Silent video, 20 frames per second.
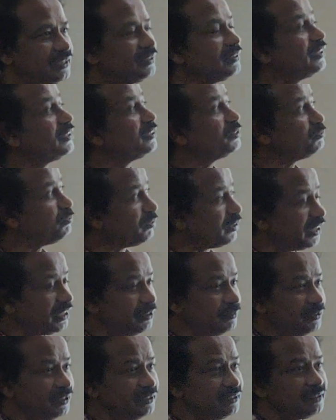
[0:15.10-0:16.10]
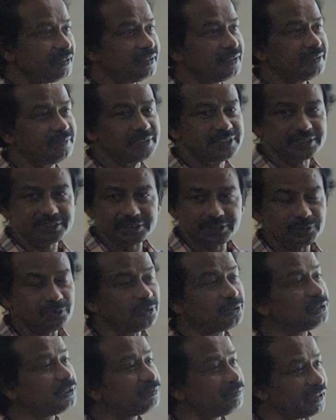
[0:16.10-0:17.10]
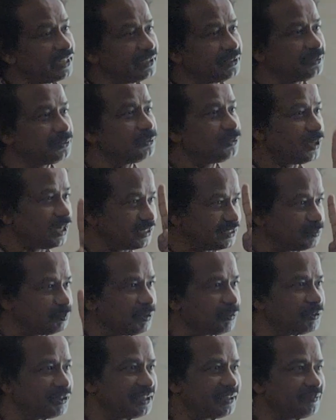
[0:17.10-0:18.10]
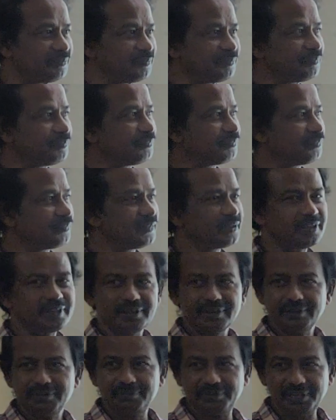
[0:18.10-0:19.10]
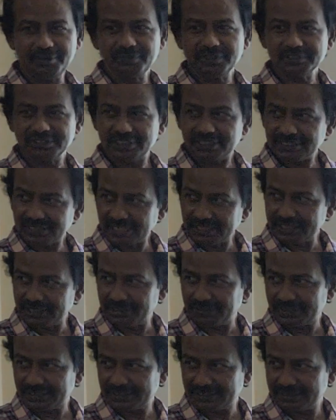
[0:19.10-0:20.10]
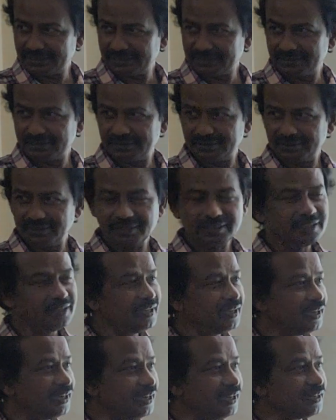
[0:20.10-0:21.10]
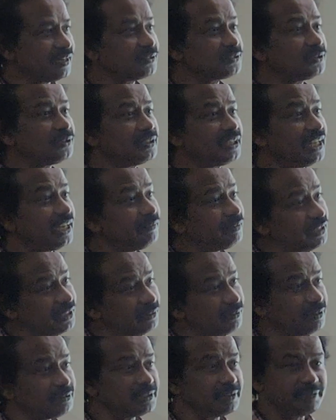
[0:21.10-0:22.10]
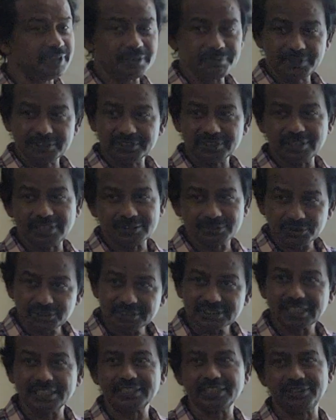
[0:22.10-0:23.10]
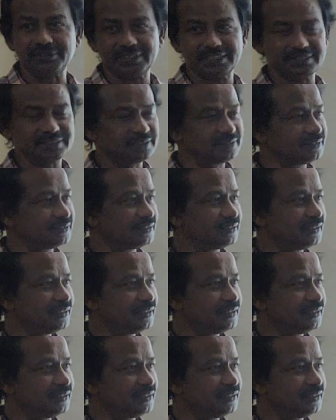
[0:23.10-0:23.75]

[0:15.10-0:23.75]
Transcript: That is phi 1 which is equal to phi 2 at the boundary. Wave function is continuous. And also derivative of the wave function also is continuous.